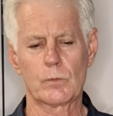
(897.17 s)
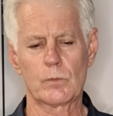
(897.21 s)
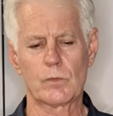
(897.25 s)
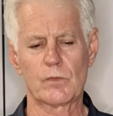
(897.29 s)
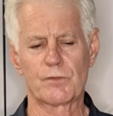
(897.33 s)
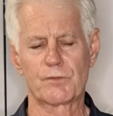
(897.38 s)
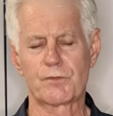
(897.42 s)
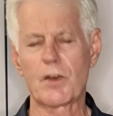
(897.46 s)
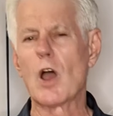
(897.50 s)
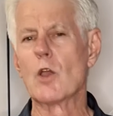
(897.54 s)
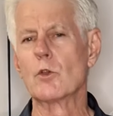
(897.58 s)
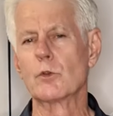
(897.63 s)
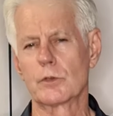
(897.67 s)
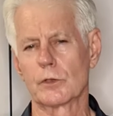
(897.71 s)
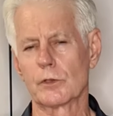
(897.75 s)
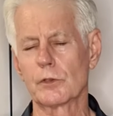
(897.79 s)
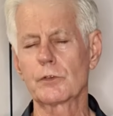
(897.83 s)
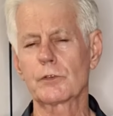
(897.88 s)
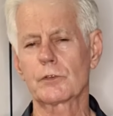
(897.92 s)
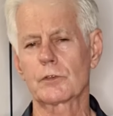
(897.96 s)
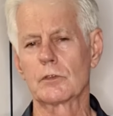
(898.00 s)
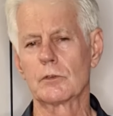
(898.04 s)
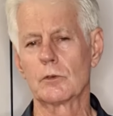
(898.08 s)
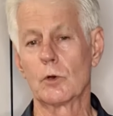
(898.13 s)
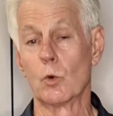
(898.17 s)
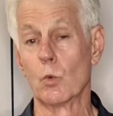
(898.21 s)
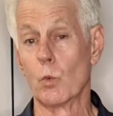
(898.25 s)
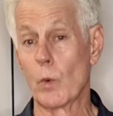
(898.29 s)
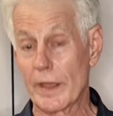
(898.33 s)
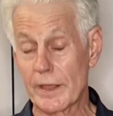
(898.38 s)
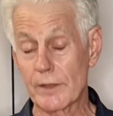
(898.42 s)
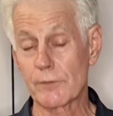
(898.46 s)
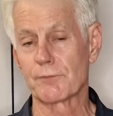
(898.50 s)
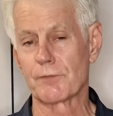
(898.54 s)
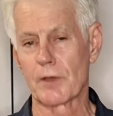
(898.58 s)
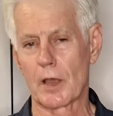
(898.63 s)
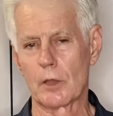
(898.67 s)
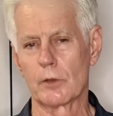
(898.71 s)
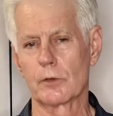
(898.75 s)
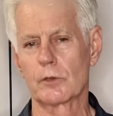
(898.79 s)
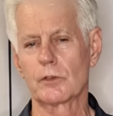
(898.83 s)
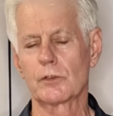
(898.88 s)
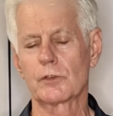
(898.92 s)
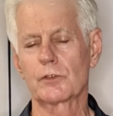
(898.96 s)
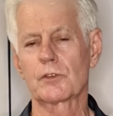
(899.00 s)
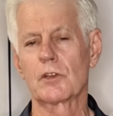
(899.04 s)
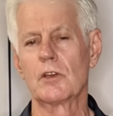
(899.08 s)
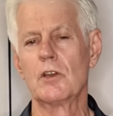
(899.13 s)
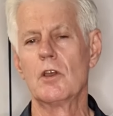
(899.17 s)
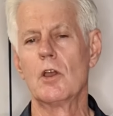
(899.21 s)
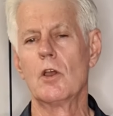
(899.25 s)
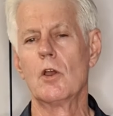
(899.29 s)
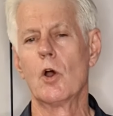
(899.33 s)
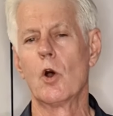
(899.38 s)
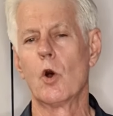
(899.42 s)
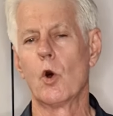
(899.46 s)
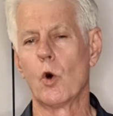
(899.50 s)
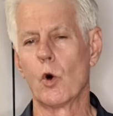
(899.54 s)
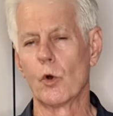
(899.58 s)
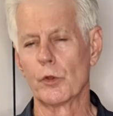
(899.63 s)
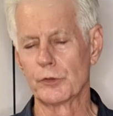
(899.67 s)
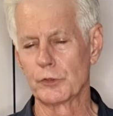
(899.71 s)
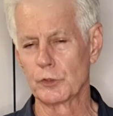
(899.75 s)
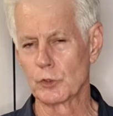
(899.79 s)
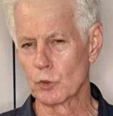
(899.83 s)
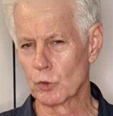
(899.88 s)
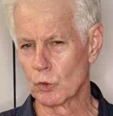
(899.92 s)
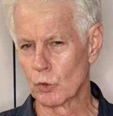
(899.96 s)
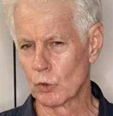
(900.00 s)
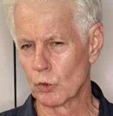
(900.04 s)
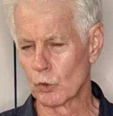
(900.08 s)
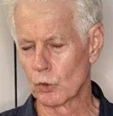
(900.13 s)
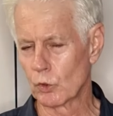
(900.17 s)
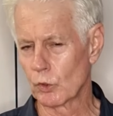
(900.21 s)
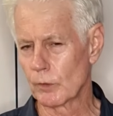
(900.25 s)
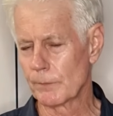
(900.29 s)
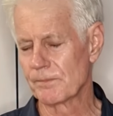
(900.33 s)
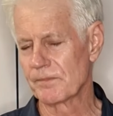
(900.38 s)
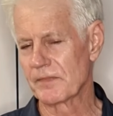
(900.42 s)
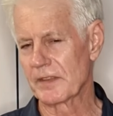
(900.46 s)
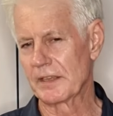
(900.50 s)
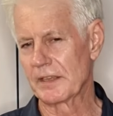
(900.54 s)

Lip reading: focused, or we're focused on your